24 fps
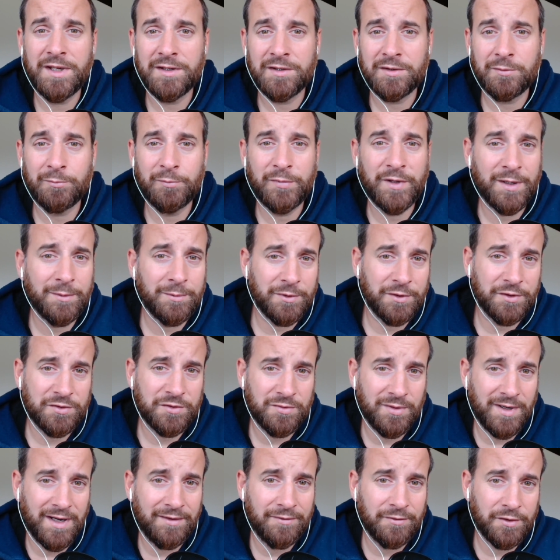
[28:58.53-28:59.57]
to be able to
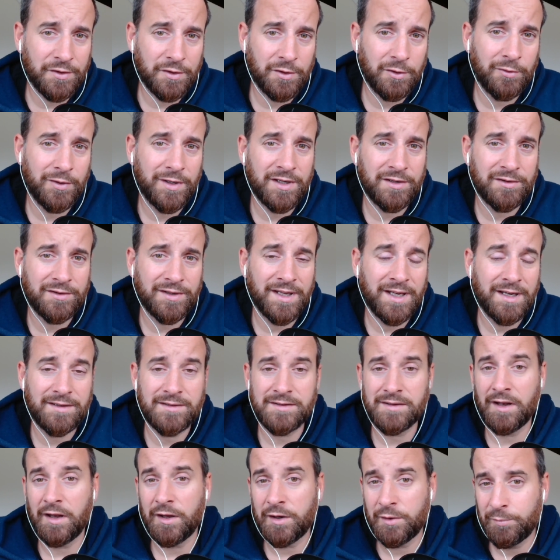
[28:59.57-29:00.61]
travel, to go here and there, and
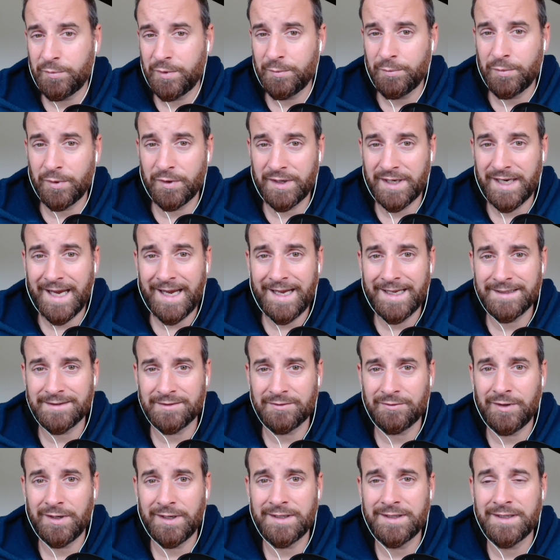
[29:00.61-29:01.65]
other people can't,
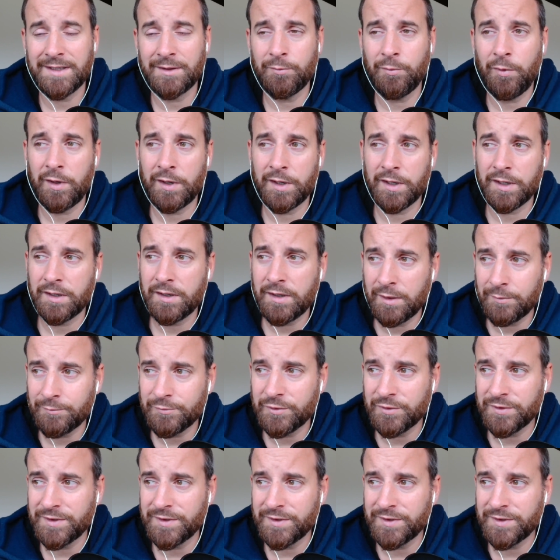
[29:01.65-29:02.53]
right? They want to come to